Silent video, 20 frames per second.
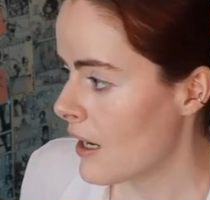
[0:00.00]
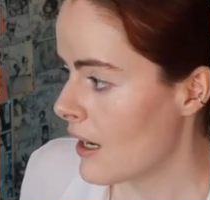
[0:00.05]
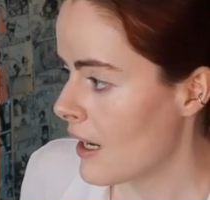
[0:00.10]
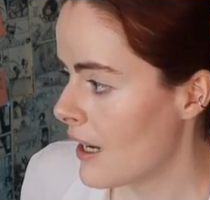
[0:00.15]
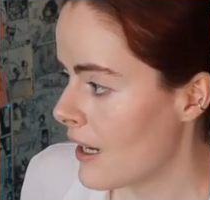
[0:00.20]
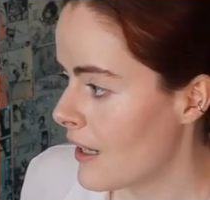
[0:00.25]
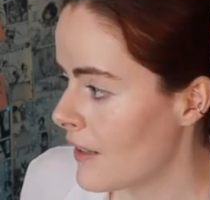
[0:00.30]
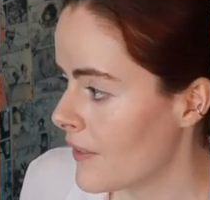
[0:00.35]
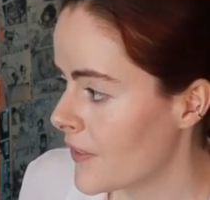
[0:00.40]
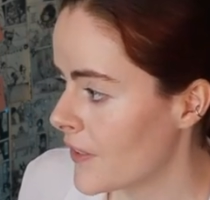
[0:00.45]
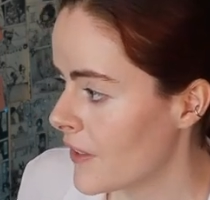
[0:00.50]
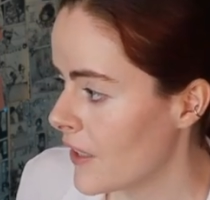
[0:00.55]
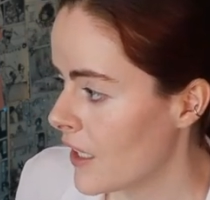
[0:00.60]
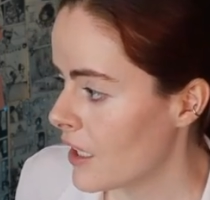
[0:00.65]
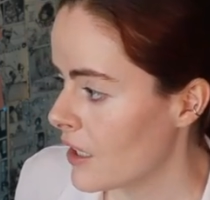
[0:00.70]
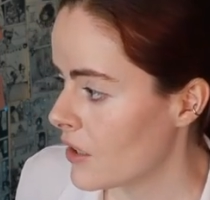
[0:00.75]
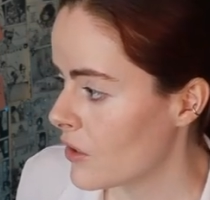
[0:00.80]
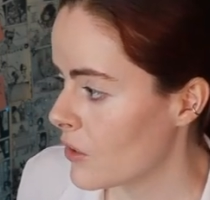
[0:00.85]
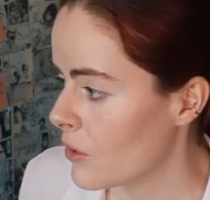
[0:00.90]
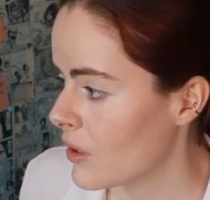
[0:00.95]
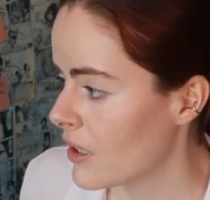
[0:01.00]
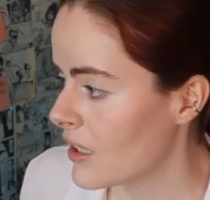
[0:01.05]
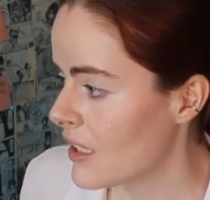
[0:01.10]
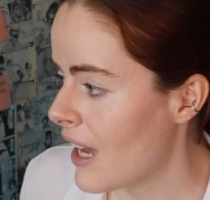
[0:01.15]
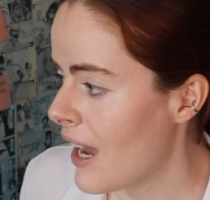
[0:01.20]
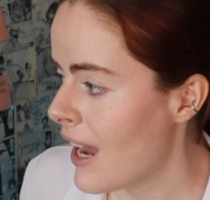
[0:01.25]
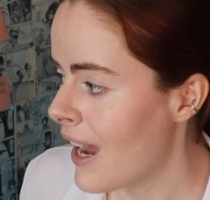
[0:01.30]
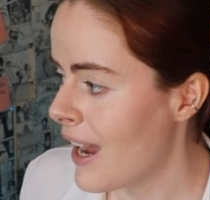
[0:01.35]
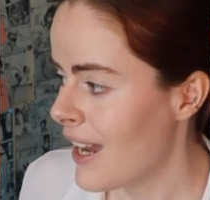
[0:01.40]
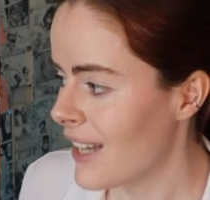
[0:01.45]
and you
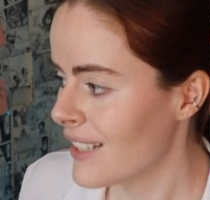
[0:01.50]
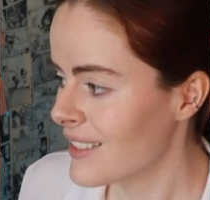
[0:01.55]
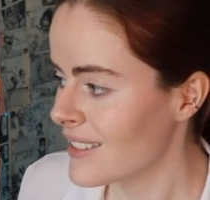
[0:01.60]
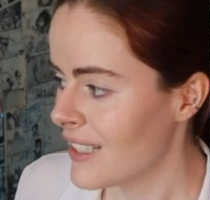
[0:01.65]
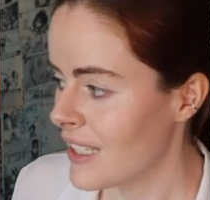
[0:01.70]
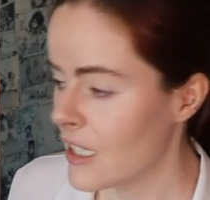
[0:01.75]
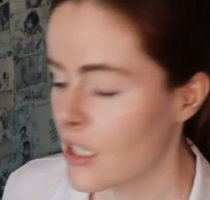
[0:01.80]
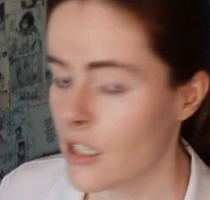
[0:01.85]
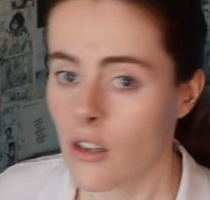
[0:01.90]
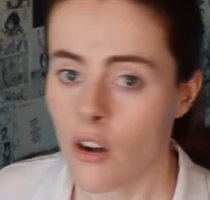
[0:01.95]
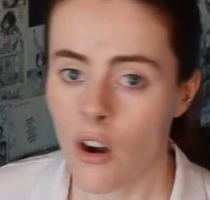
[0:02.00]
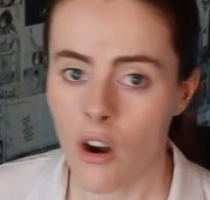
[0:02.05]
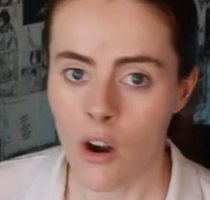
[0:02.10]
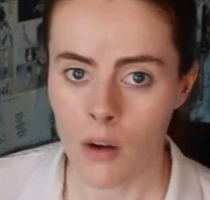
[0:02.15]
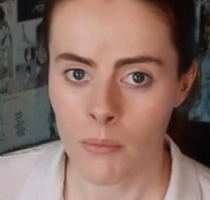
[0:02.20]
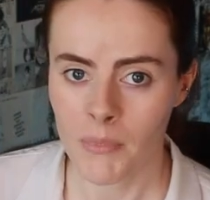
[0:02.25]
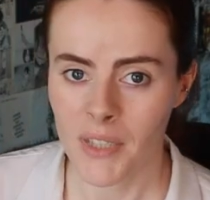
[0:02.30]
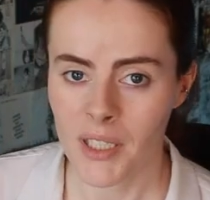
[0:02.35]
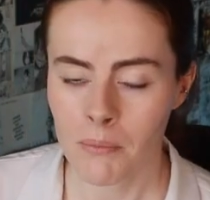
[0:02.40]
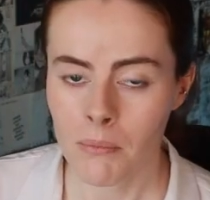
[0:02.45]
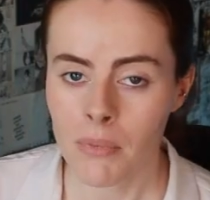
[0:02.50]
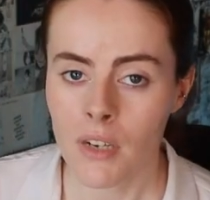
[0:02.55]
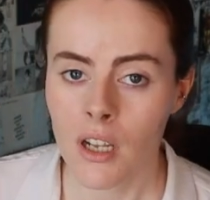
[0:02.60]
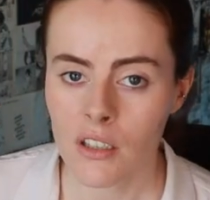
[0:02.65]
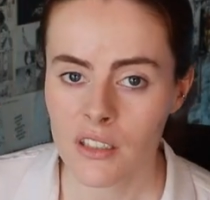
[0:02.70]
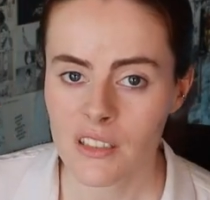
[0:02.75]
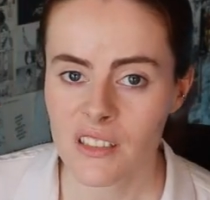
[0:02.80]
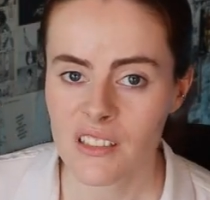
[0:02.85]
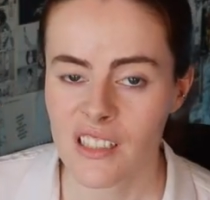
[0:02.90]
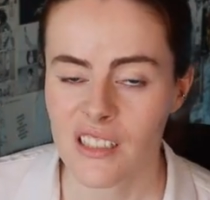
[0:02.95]
can add comment blocks,